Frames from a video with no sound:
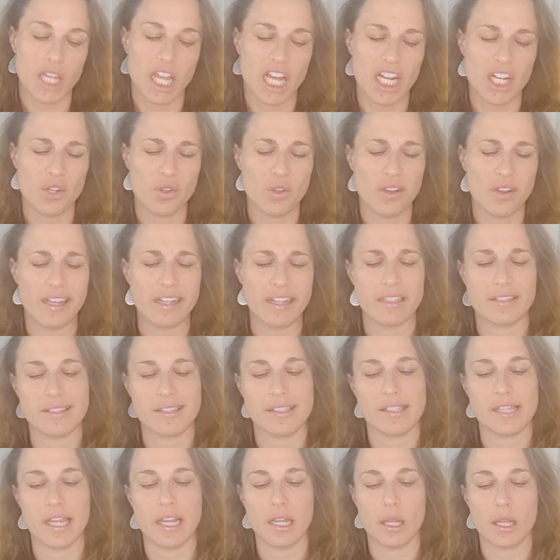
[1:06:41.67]
I don't like to
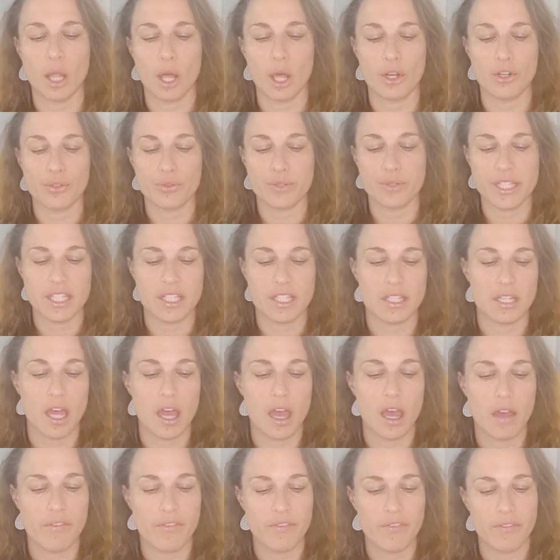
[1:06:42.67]
say lottery
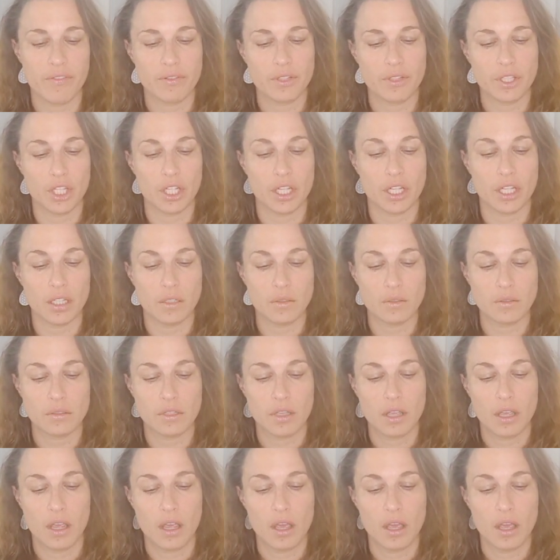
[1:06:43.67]
stuff, you know,